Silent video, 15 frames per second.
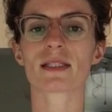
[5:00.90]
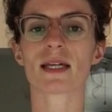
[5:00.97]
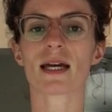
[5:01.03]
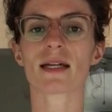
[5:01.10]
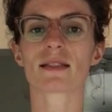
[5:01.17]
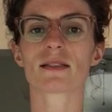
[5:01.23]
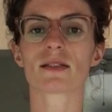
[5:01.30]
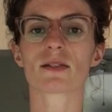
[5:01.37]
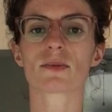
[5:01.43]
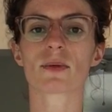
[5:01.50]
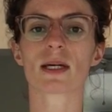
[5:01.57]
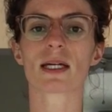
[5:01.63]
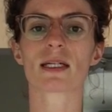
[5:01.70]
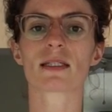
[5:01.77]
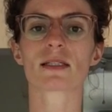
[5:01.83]
sides of the
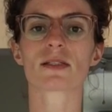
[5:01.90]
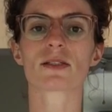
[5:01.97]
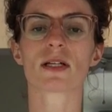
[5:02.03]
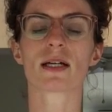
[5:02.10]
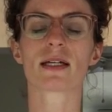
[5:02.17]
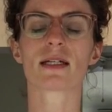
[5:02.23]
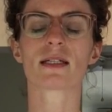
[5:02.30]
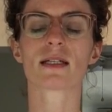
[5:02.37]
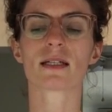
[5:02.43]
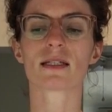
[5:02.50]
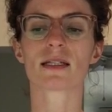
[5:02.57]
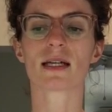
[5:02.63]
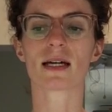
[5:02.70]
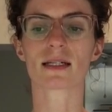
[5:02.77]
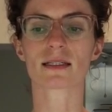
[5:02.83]
waist, draw in on
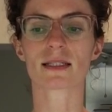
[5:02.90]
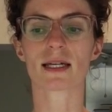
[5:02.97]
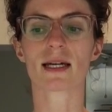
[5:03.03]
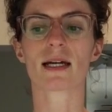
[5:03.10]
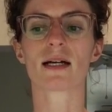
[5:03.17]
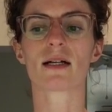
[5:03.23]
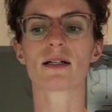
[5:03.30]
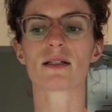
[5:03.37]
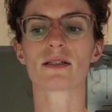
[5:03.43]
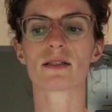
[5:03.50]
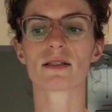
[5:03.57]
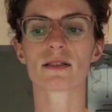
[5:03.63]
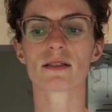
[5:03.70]
the exhale.